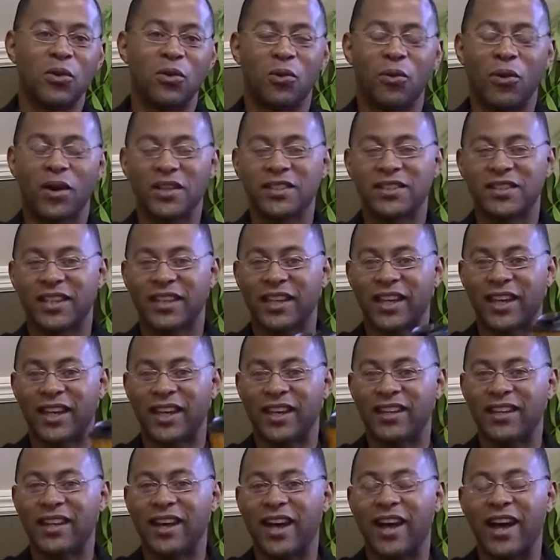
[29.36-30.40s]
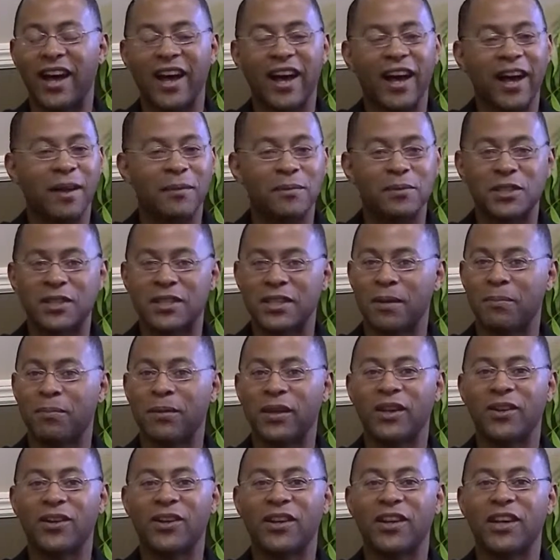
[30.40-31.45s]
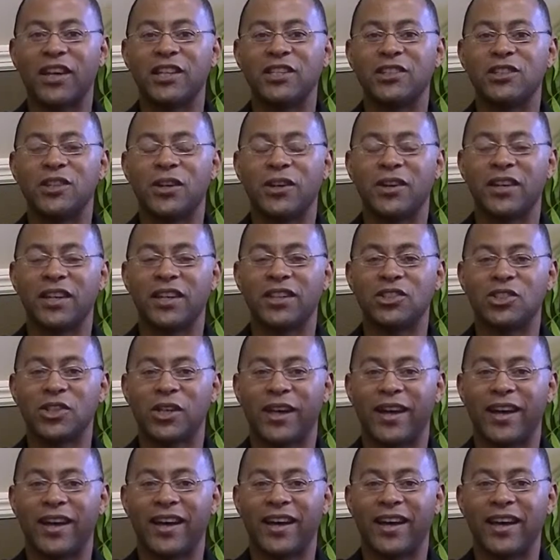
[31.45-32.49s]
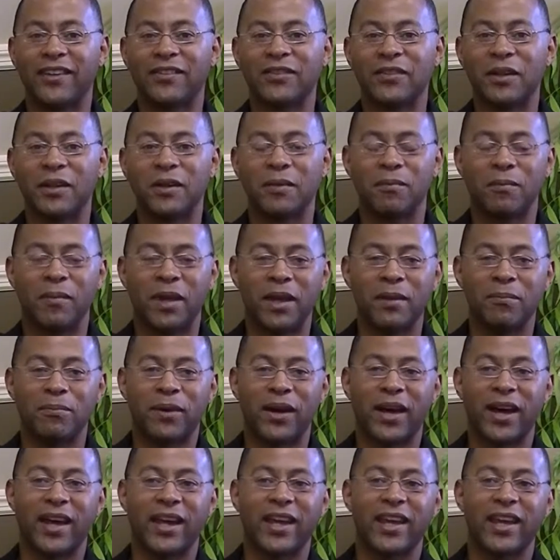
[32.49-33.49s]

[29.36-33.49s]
Once again, I'm sipping on a dirty chai made by